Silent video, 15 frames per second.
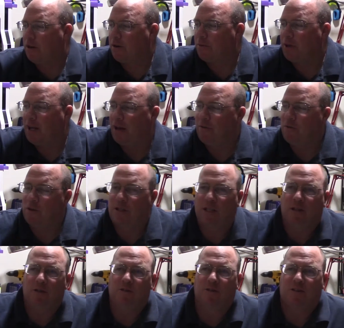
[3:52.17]
here we have one that
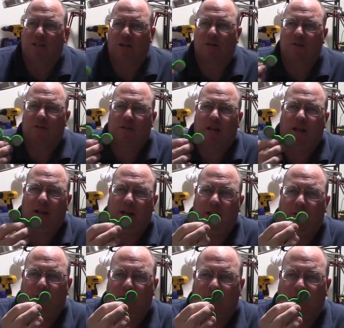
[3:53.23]
uses nickels,
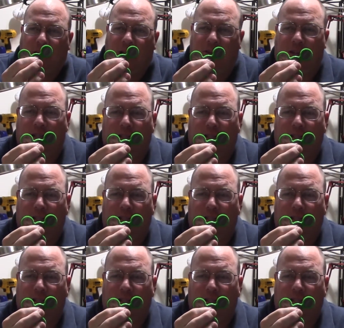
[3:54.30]
and once again